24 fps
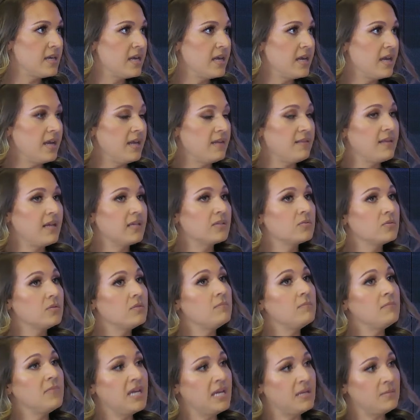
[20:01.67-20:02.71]
And that's
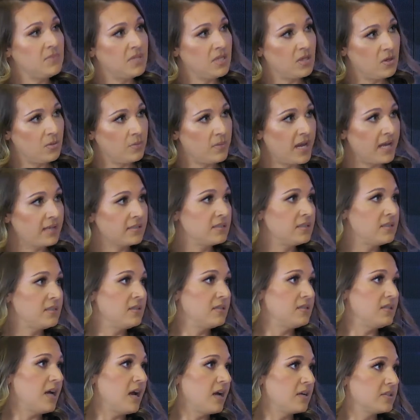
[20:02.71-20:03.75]
what made me go back to
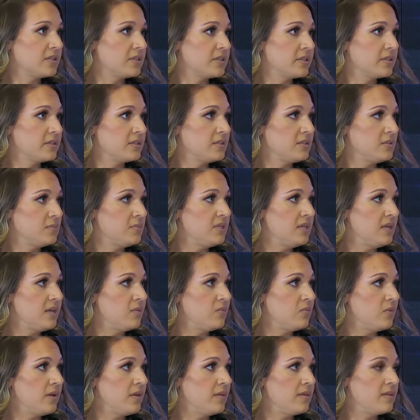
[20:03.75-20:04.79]
the doctor to
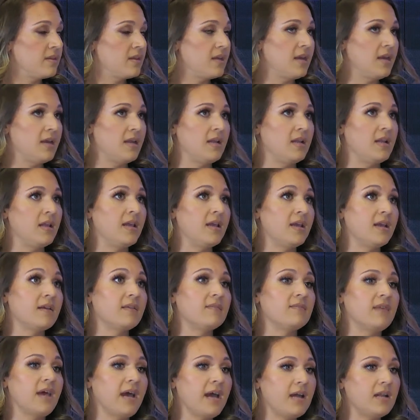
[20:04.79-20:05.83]
begin with. And
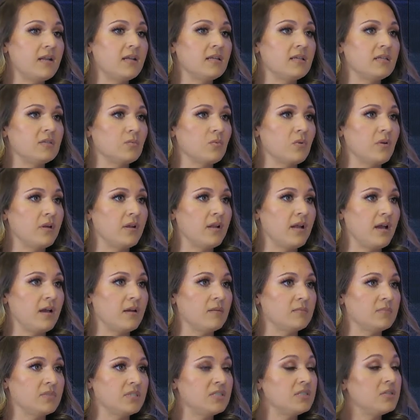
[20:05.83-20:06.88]
that is what
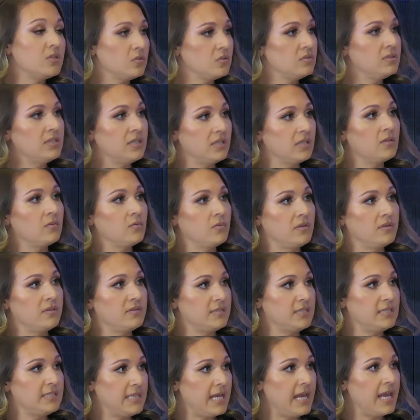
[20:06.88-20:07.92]
I'm still dealing with
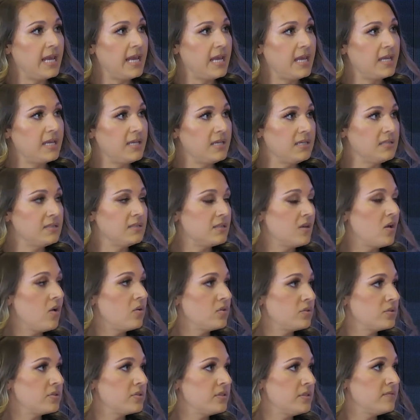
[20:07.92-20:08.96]
today, is the
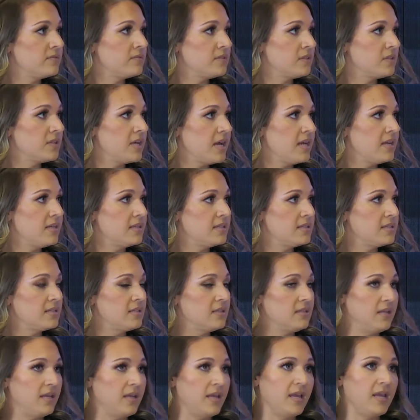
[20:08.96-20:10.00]
ulcerative colitis.
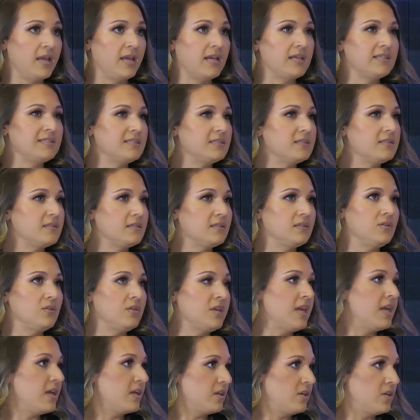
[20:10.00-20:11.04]
You
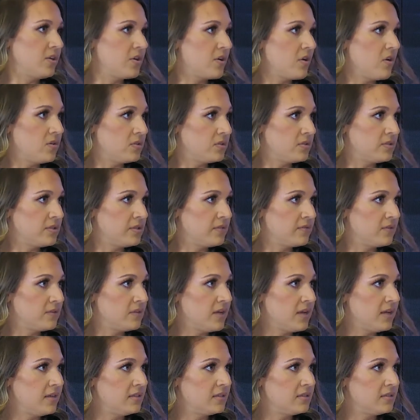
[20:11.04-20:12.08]
can't cure ulcerative
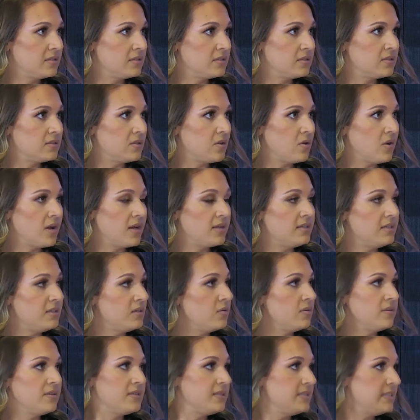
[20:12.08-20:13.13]
colitis, so I deal
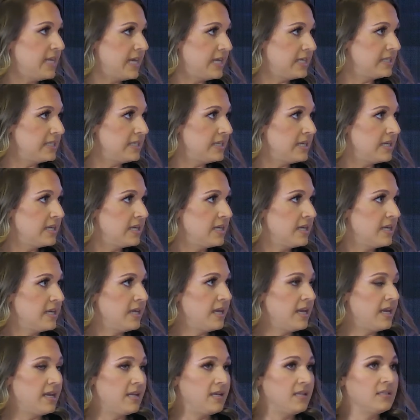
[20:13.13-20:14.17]
with it daily.
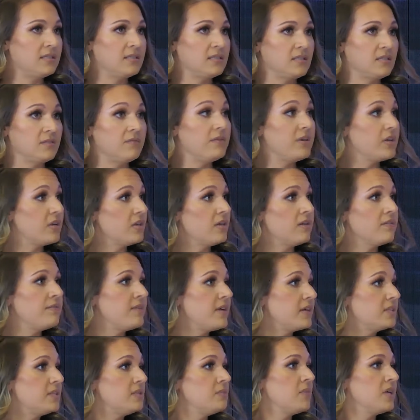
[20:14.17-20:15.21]
And it's severely
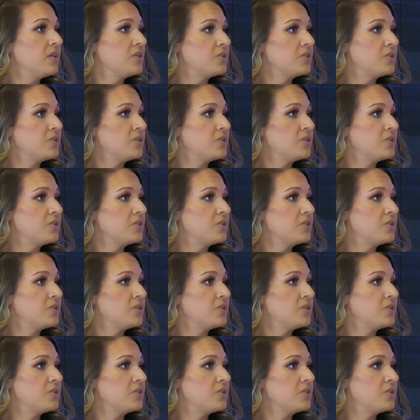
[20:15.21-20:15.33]
affected my